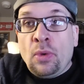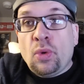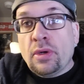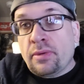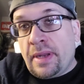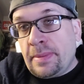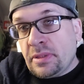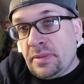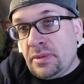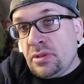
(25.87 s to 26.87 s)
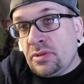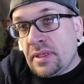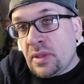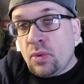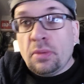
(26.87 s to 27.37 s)
or grab something to
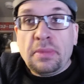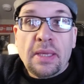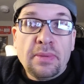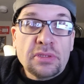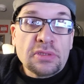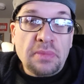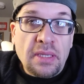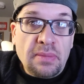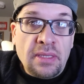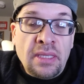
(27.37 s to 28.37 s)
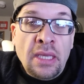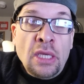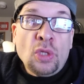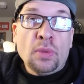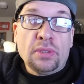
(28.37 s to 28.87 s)
drink, or maybe, just maybe,
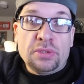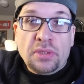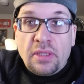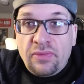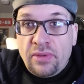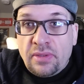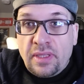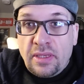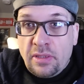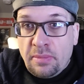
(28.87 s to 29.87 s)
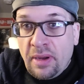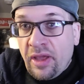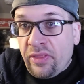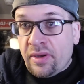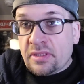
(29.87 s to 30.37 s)
you want to chill a you feeling and hear
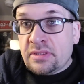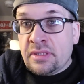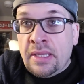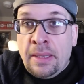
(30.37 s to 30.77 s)
my thoughts,